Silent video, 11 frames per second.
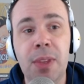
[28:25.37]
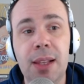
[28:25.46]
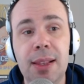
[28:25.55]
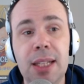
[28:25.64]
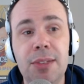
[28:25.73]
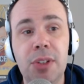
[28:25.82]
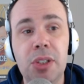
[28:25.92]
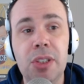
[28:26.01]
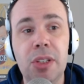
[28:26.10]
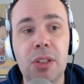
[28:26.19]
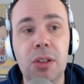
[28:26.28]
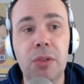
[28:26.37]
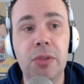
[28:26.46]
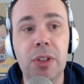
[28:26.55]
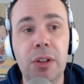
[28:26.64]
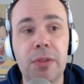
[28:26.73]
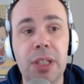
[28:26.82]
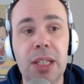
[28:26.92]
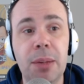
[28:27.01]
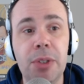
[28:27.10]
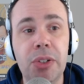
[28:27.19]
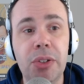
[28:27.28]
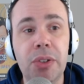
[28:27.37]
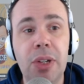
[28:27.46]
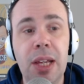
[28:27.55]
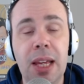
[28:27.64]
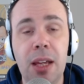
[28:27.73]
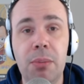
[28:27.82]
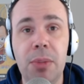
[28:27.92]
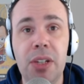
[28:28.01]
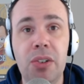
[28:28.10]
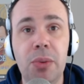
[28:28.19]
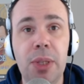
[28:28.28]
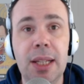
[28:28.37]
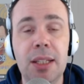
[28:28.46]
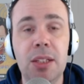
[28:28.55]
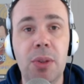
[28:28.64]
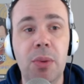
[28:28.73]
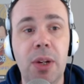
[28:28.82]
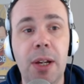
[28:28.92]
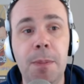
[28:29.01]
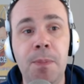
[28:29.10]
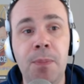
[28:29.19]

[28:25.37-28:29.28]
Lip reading: let's focus on the Luffy over the Yamato and make sure we get this one right.